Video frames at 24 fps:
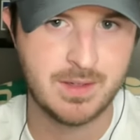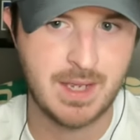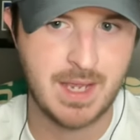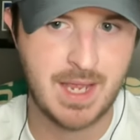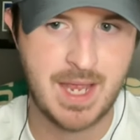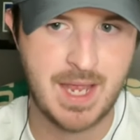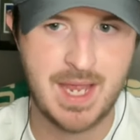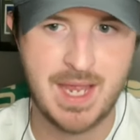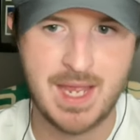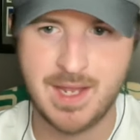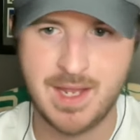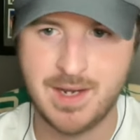
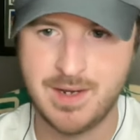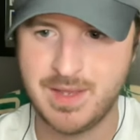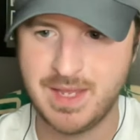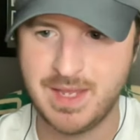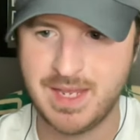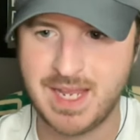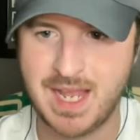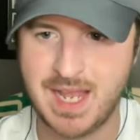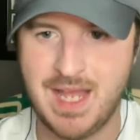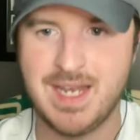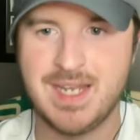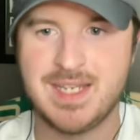And they
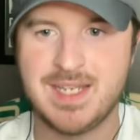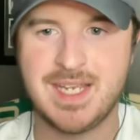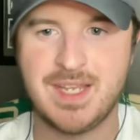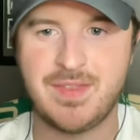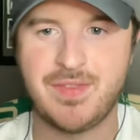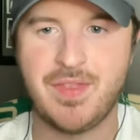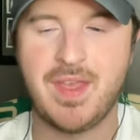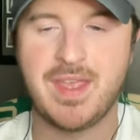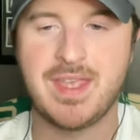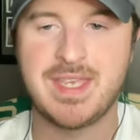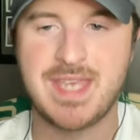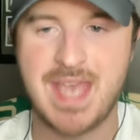kind of take
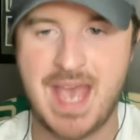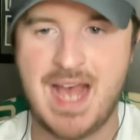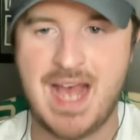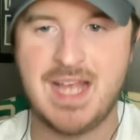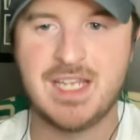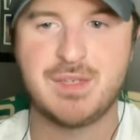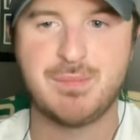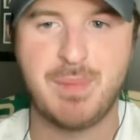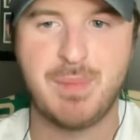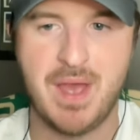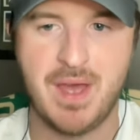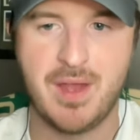the
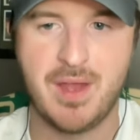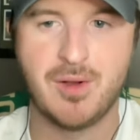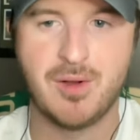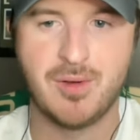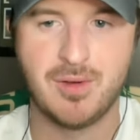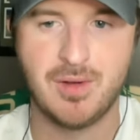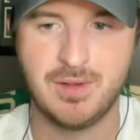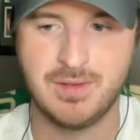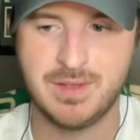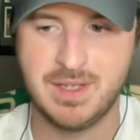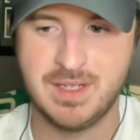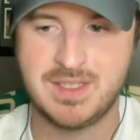gas
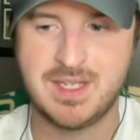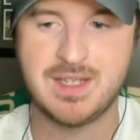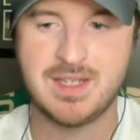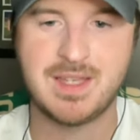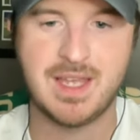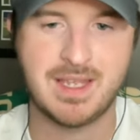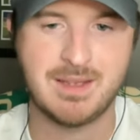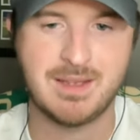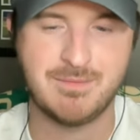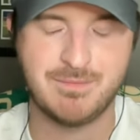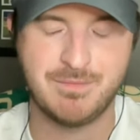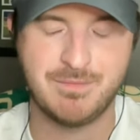pedal. They take
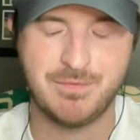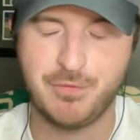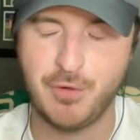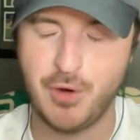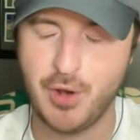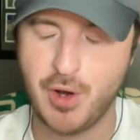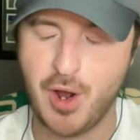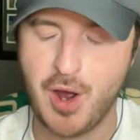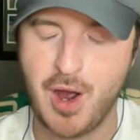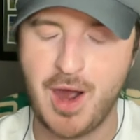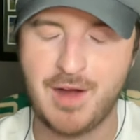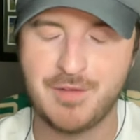the
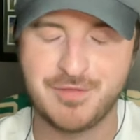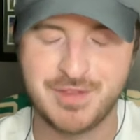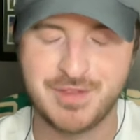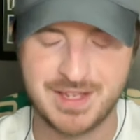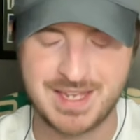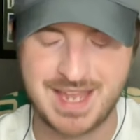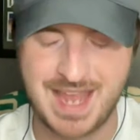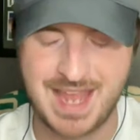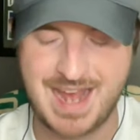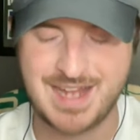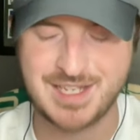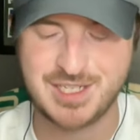foot off the
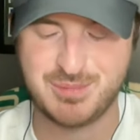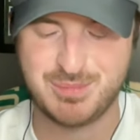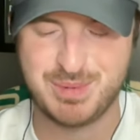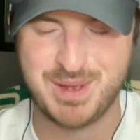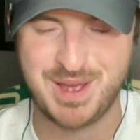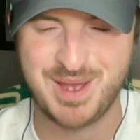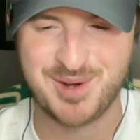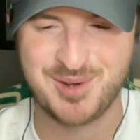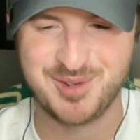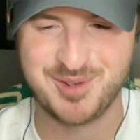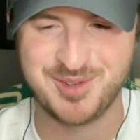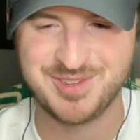gas
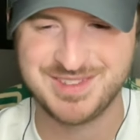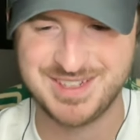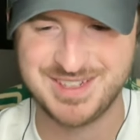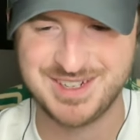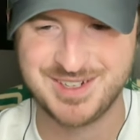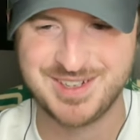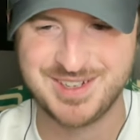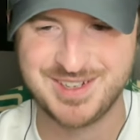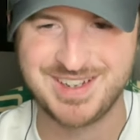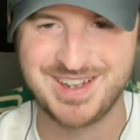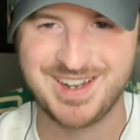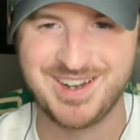pedal.
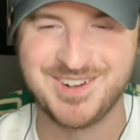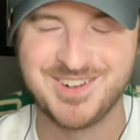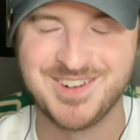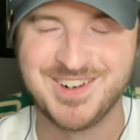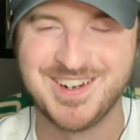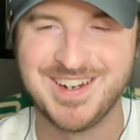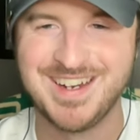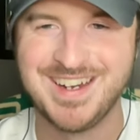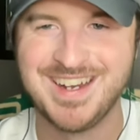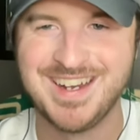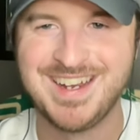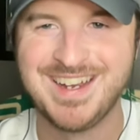There you go.
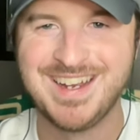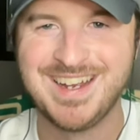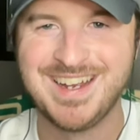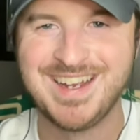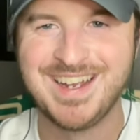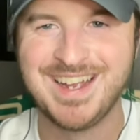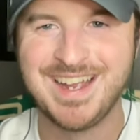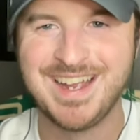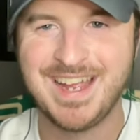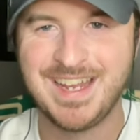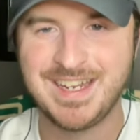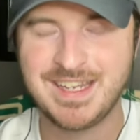
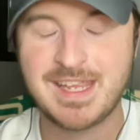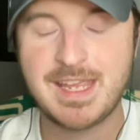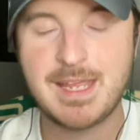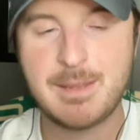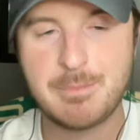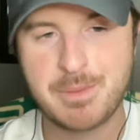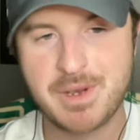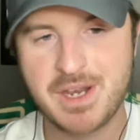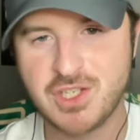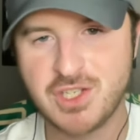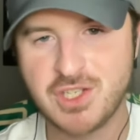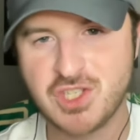And
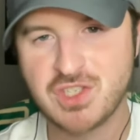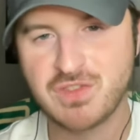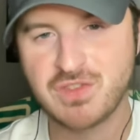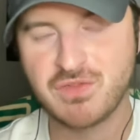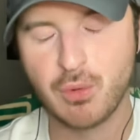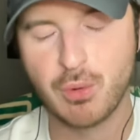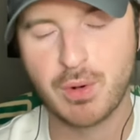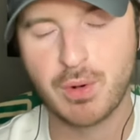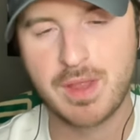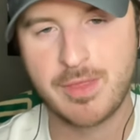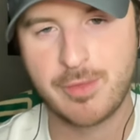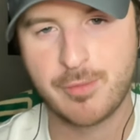keep it at just
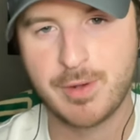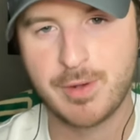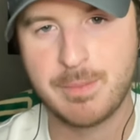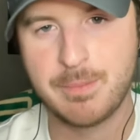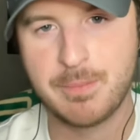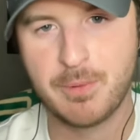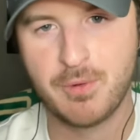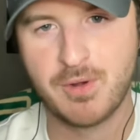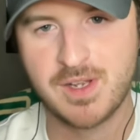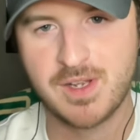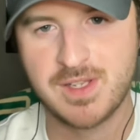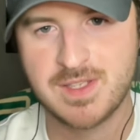43
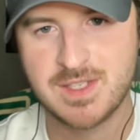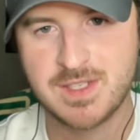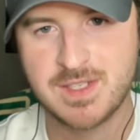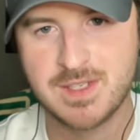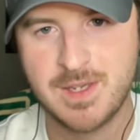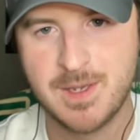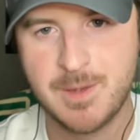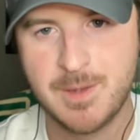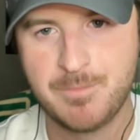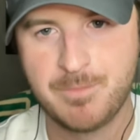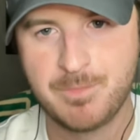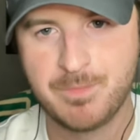points.
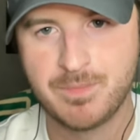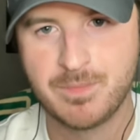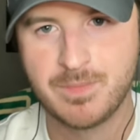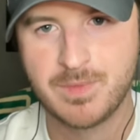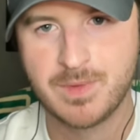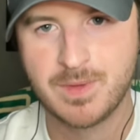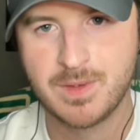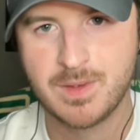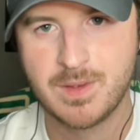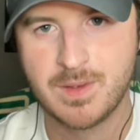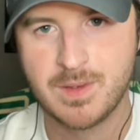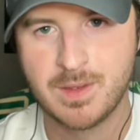
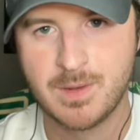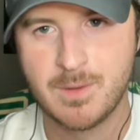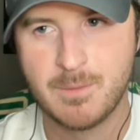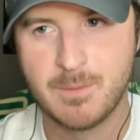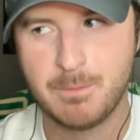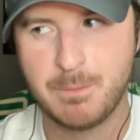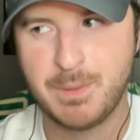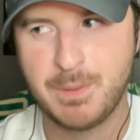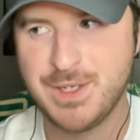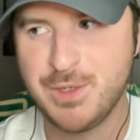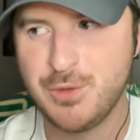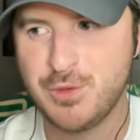
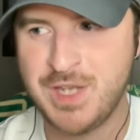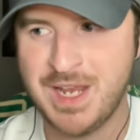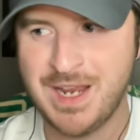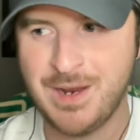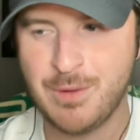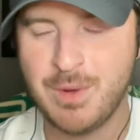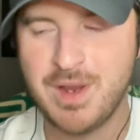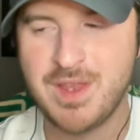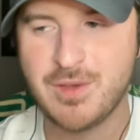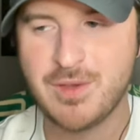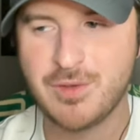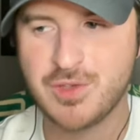But you take
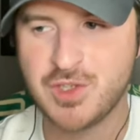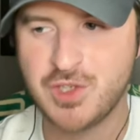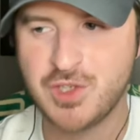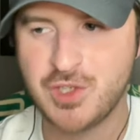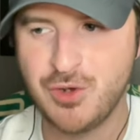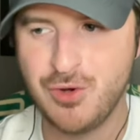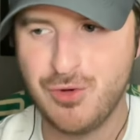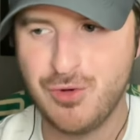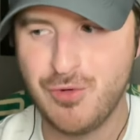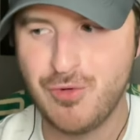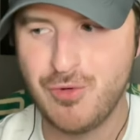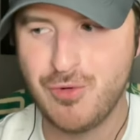away those
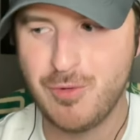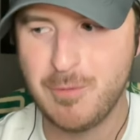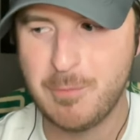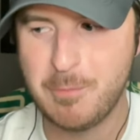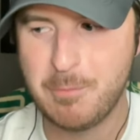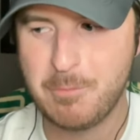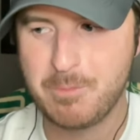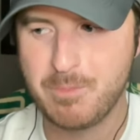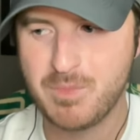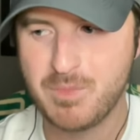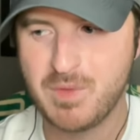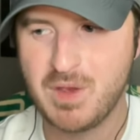two
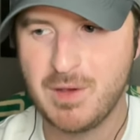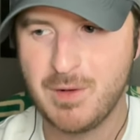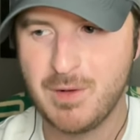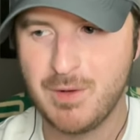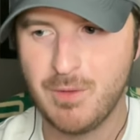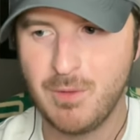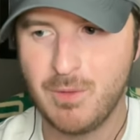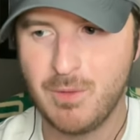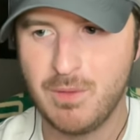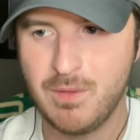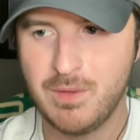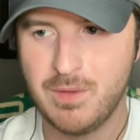
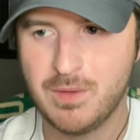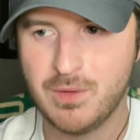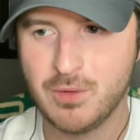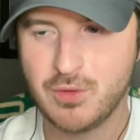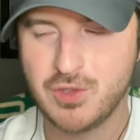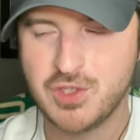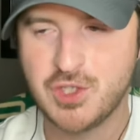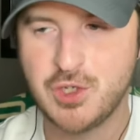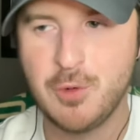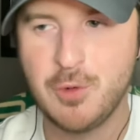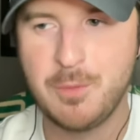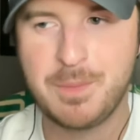
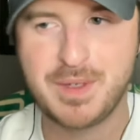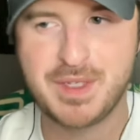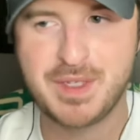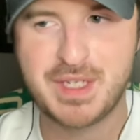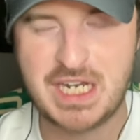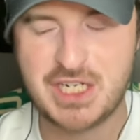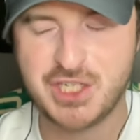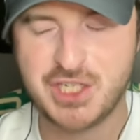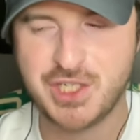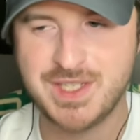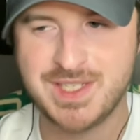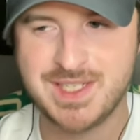
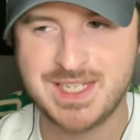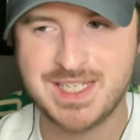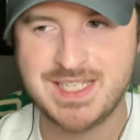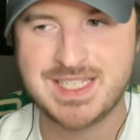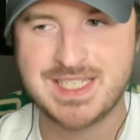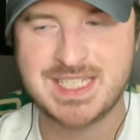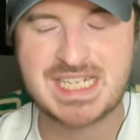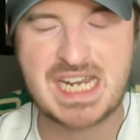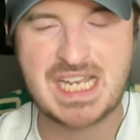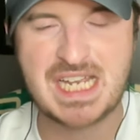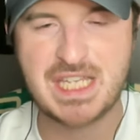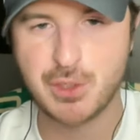possessions
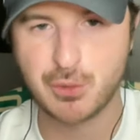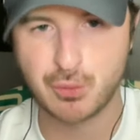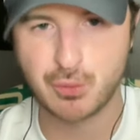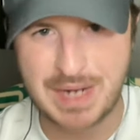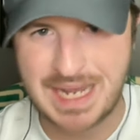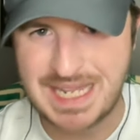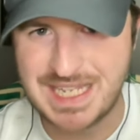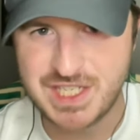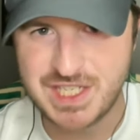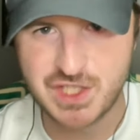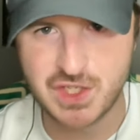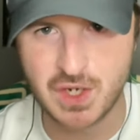inside the
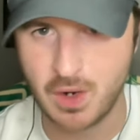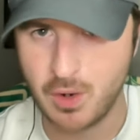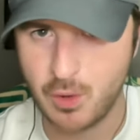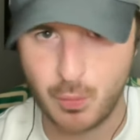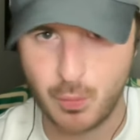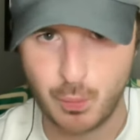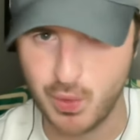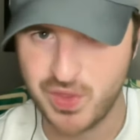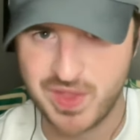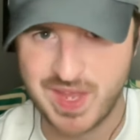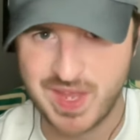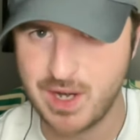red
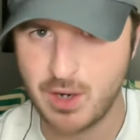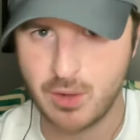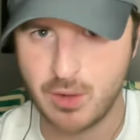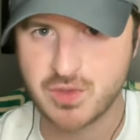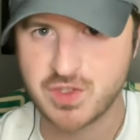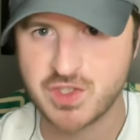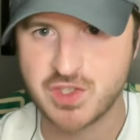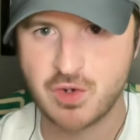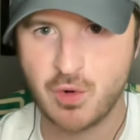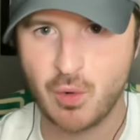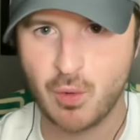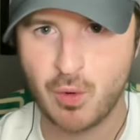zone where they
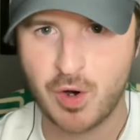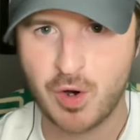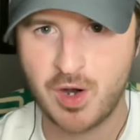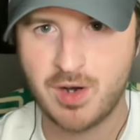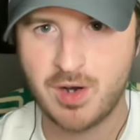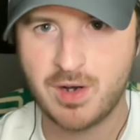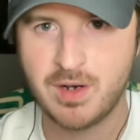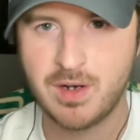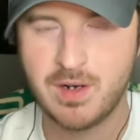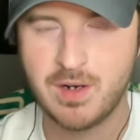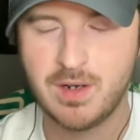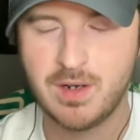don't score,